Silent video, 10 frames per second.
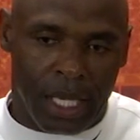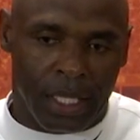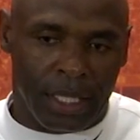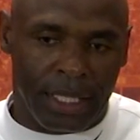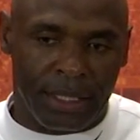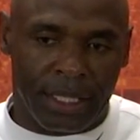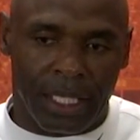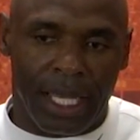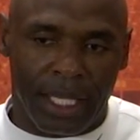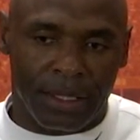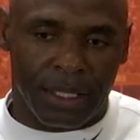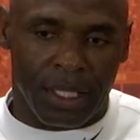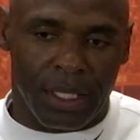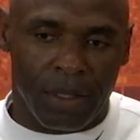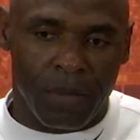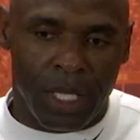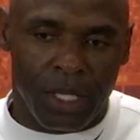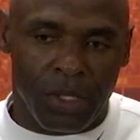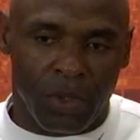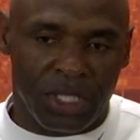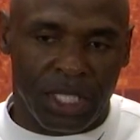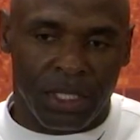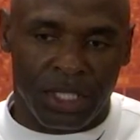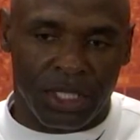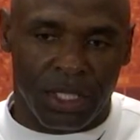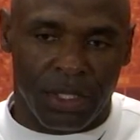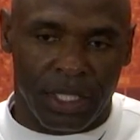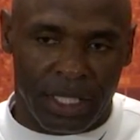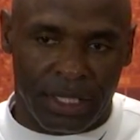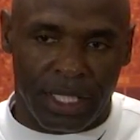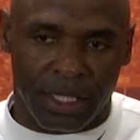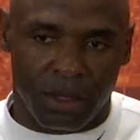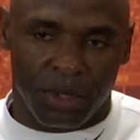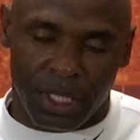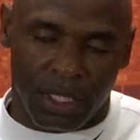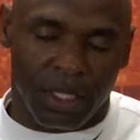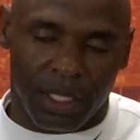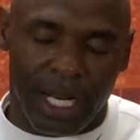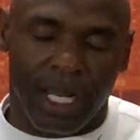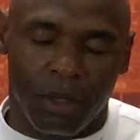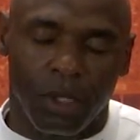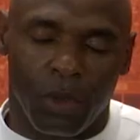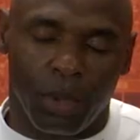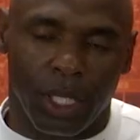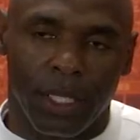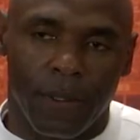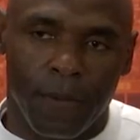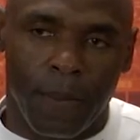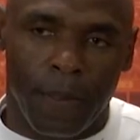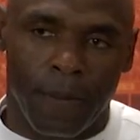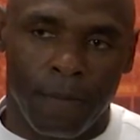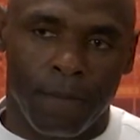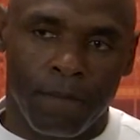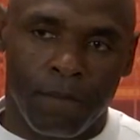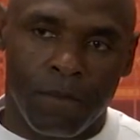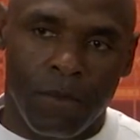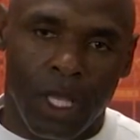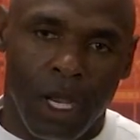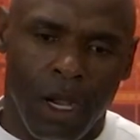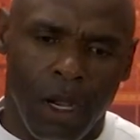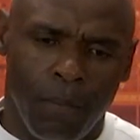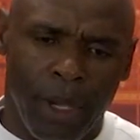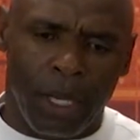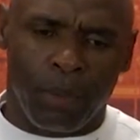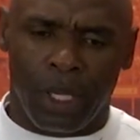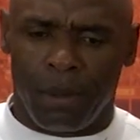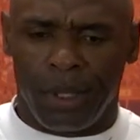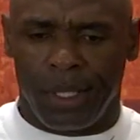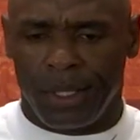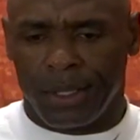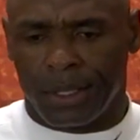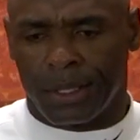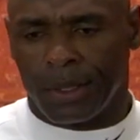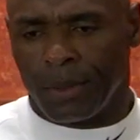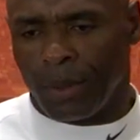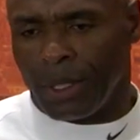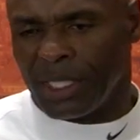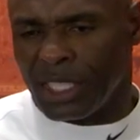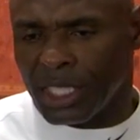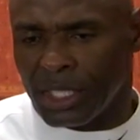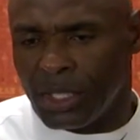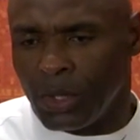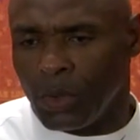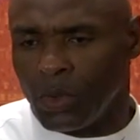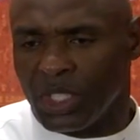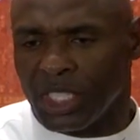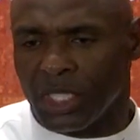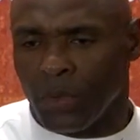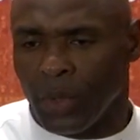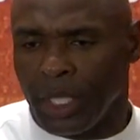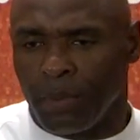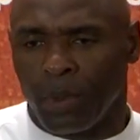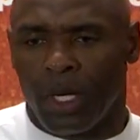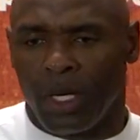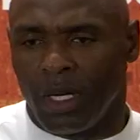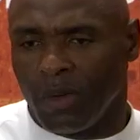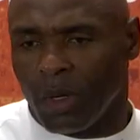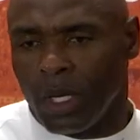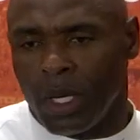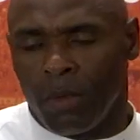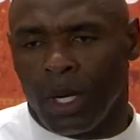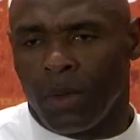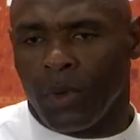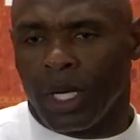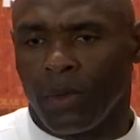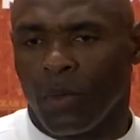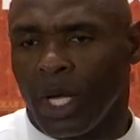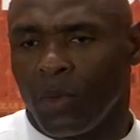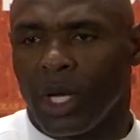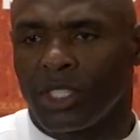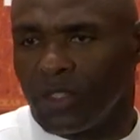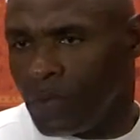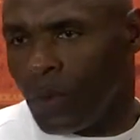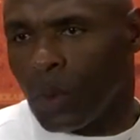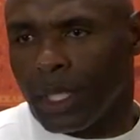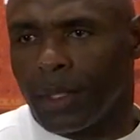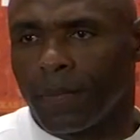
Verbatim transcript: uh, he still has, uh, you know, he's still just learning the system, still learning how to go play. How big is he? Beck probably is probably 6'2", 6'3", probably right, right around 240.